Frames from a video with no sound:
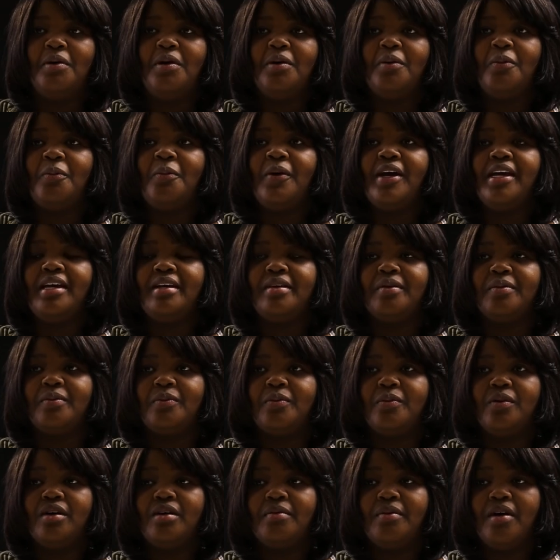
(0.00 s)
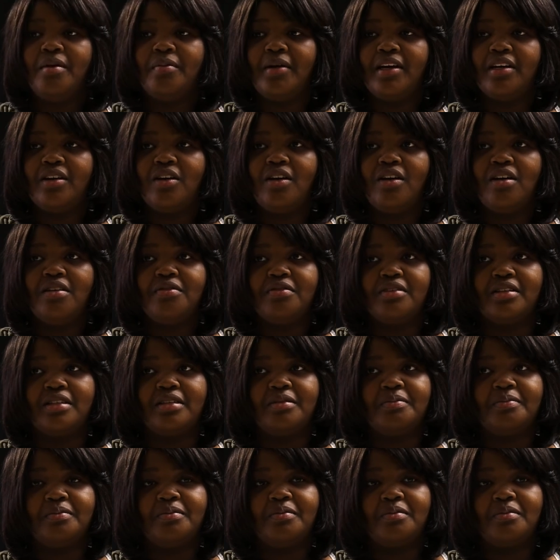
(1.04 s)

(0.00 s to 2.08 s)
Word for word: But wait, what about my coffee?